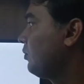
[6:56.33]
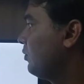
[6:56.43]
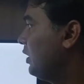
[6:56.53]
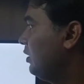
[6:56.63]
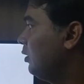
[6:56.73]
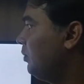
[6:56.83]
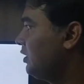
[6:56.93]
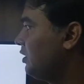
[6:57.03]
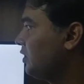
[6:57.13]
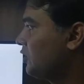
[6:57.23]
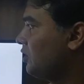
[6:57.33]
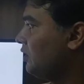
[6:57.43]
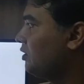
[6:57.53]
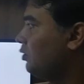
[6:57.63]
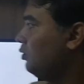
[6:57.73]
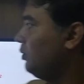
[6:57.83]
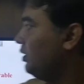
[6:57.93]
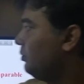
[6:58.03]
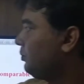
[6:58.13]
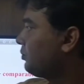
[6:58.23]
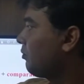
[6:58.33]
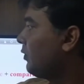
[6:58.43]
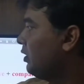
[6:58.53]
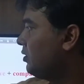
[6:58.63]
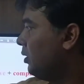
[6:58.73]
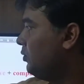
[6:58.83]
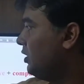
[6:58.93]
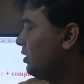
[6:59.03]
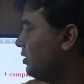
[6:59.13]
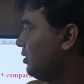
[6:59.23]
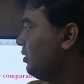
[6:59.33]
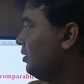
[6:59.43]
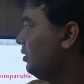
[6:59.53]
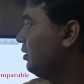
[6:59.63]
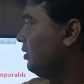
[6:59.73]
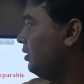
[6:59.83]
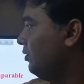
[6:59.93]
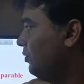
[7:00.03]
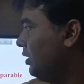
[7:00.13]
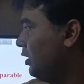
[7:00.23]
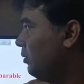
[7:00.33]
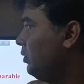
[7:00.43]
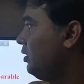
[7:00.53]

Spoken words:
then the basic structure would be subject, then verb,